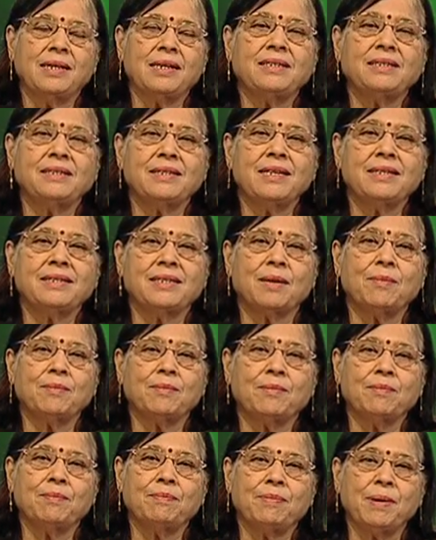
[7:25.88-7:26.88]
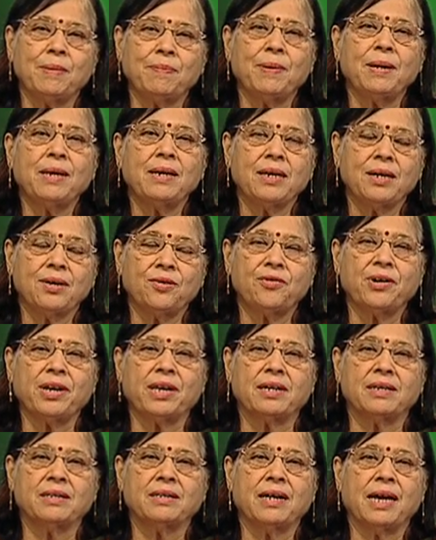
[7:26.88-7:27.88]
still some people
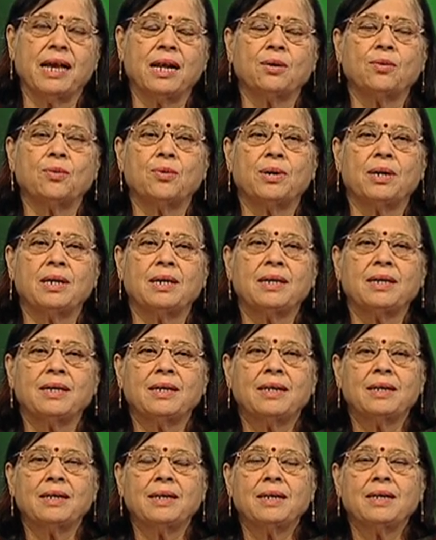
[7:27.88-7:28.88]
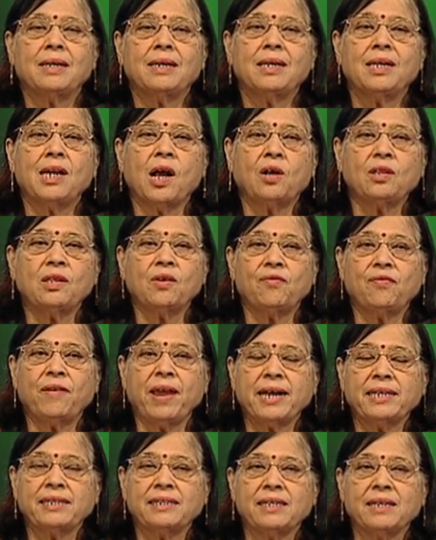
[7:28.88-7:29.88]
drink alcohol. Now, the
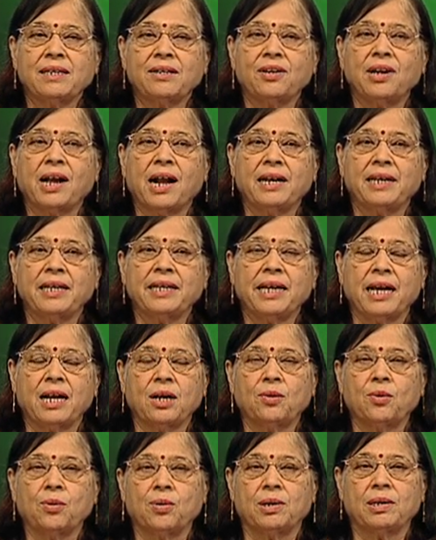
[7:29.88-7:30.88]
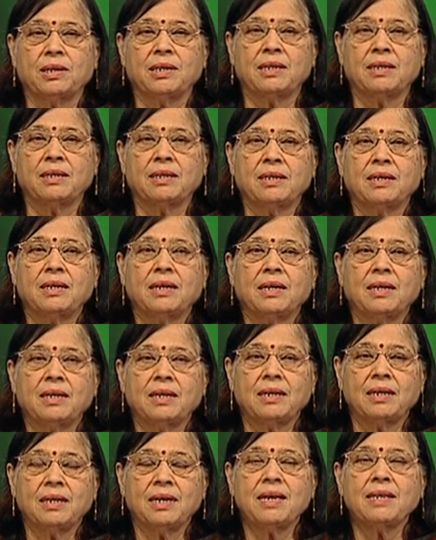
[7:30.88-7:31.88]
facts regarding alcohol
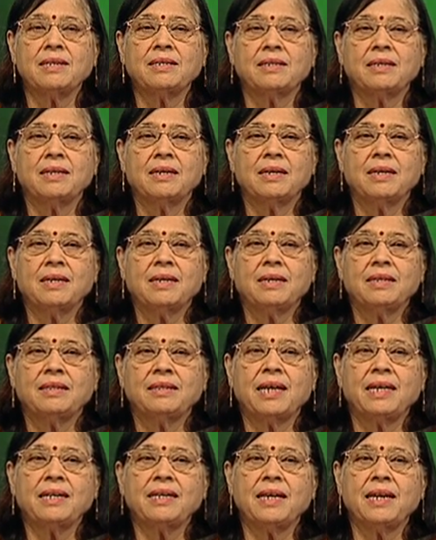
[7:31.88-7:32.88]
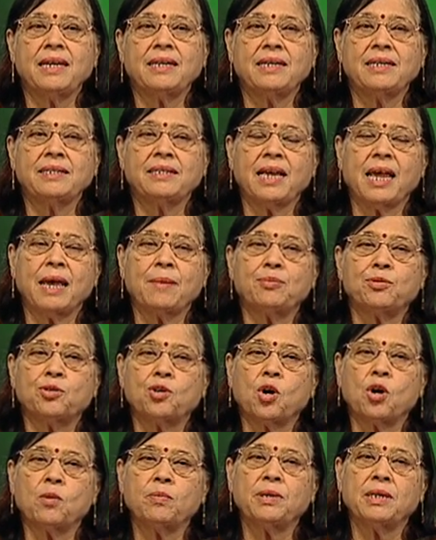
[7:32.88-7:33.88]
is that it is
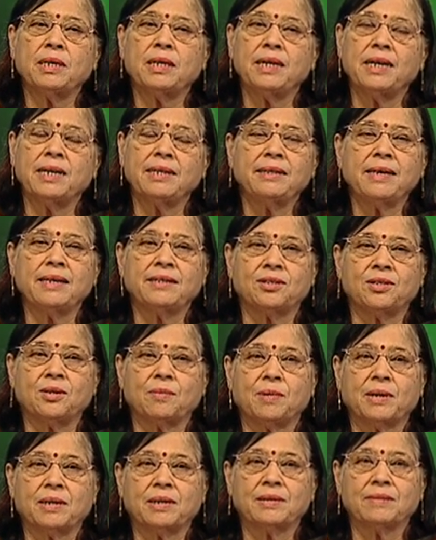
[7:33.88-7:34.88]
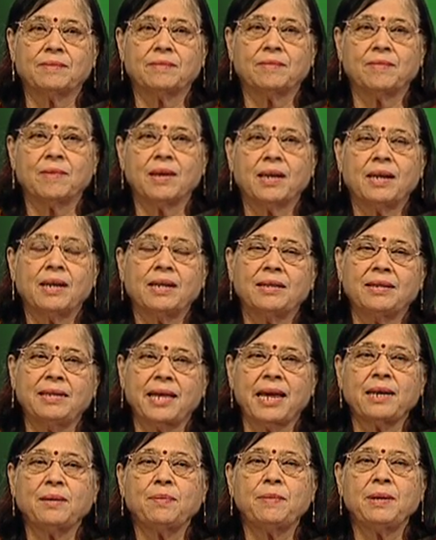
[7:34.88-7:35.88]
absorbed in the stomach.
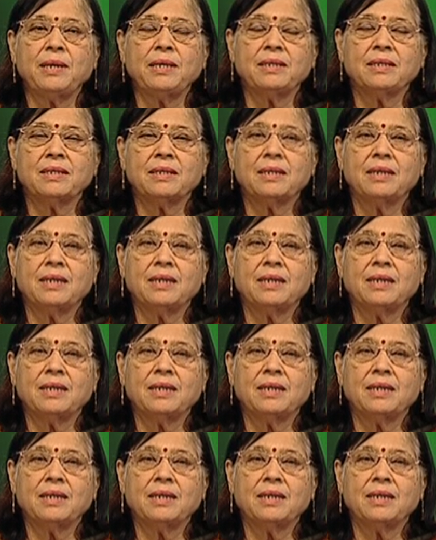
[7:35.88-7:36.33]
That means